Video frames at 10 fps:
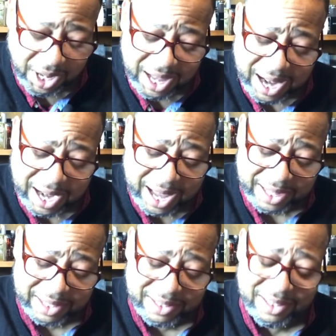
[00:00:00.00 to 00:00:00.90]
And I like
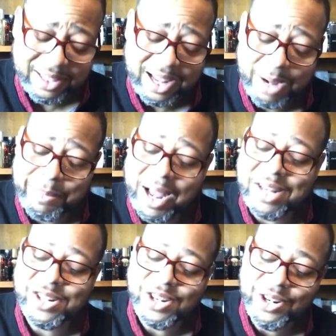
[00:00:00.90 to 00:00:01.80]
it. I'm not
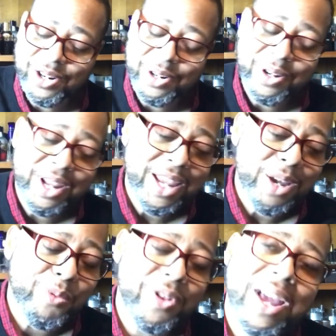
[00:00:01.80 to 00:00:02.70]
sure
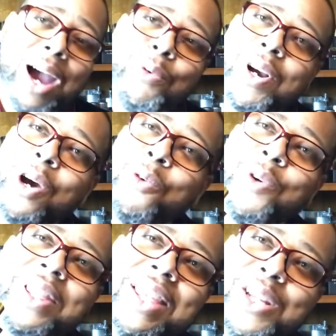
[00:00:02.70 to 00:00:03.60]
whether I would go
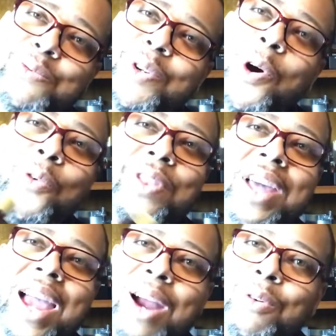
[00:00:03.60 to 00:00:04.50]
with this one over
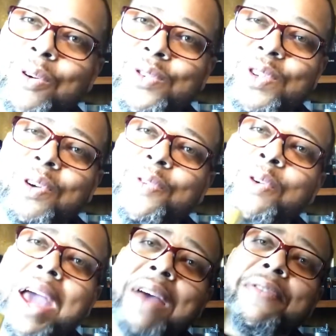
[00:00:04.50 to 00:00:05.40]
the Eros. So if you
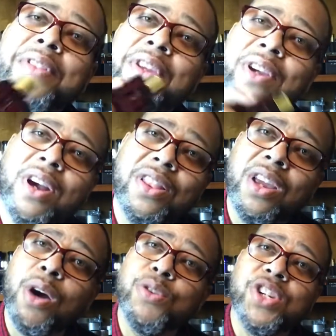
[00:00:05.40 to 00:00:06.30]
have the, the
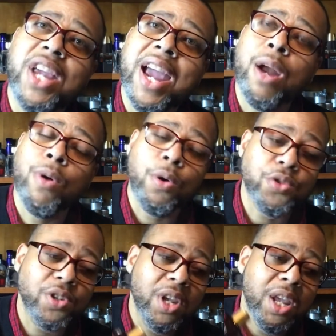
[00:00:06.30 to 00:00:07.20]
OG Eros,